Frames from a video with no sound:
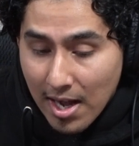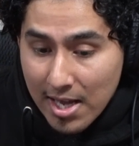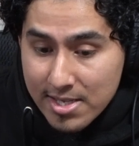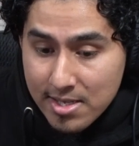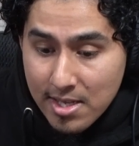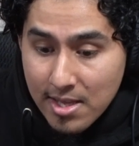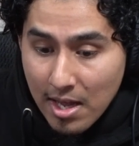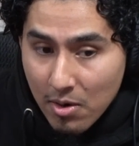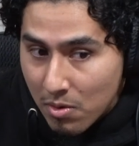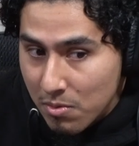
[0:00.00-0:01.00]
and I see
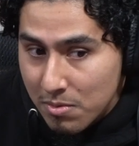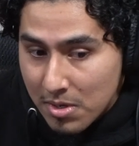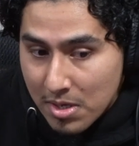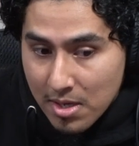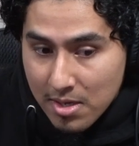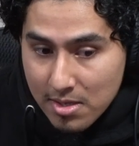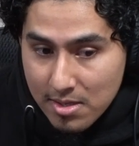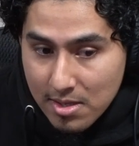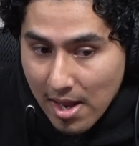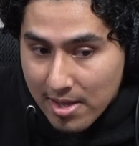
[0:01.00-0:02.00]
that, oh,
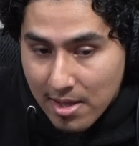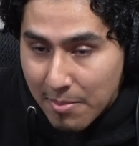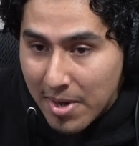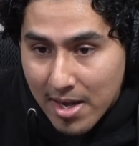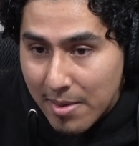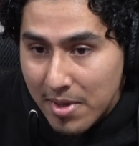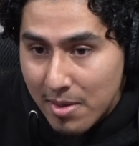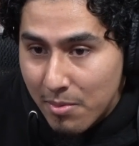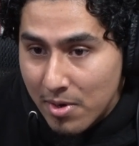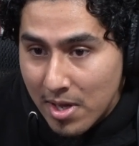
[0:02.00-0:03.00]
like they might not
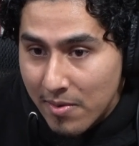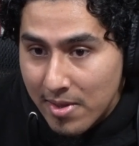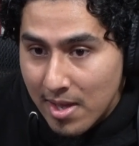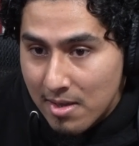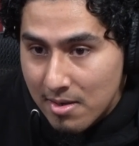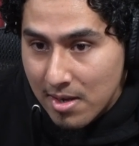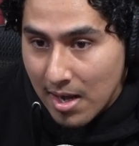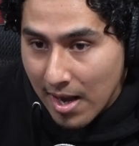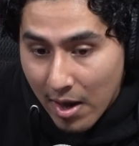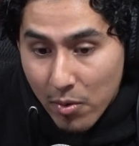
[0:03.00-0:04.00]
be able to carry that.
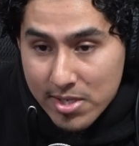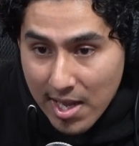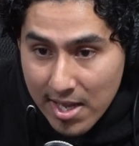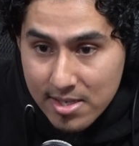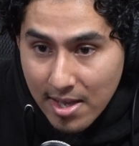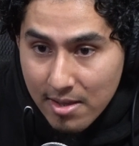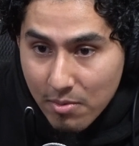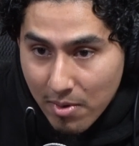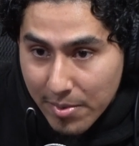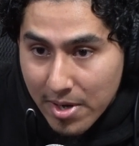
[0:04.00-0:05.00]
And I always ask, "Hey,
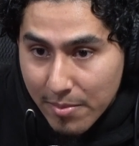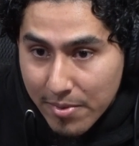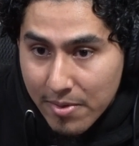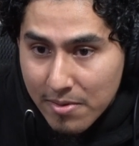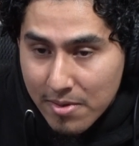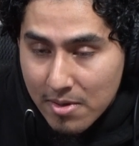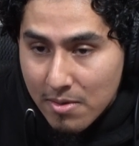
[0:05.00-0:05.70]
you want me to help you?"